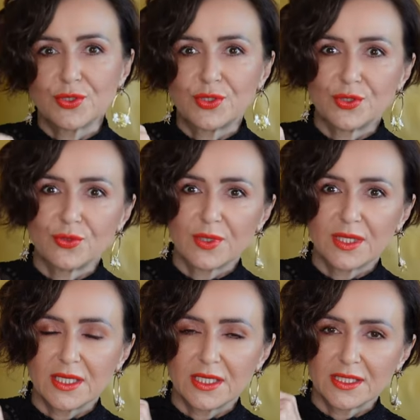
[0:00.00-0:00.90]
do with
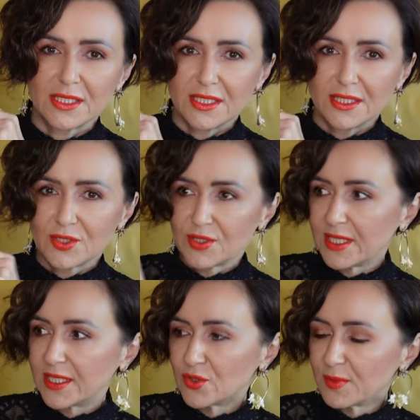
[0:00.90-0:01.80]
this is to
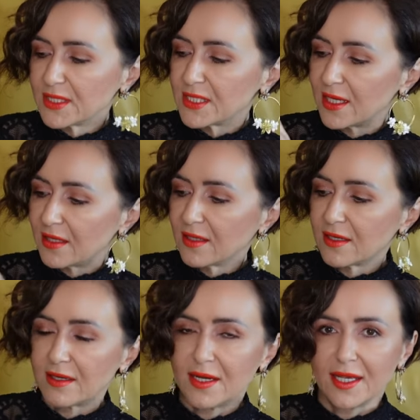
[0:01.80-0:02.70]
take it to my
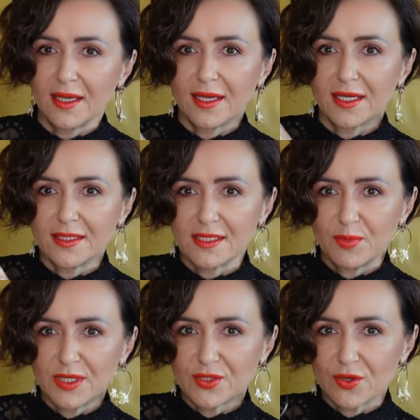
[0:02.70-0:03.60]
tailor and cut this
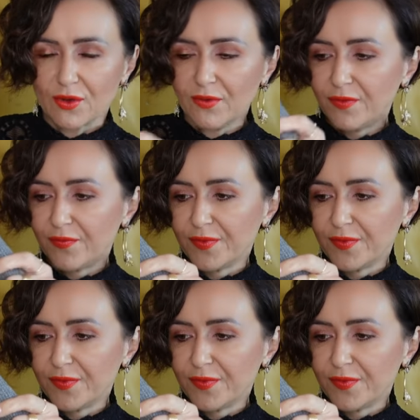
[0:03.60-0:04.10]
piece off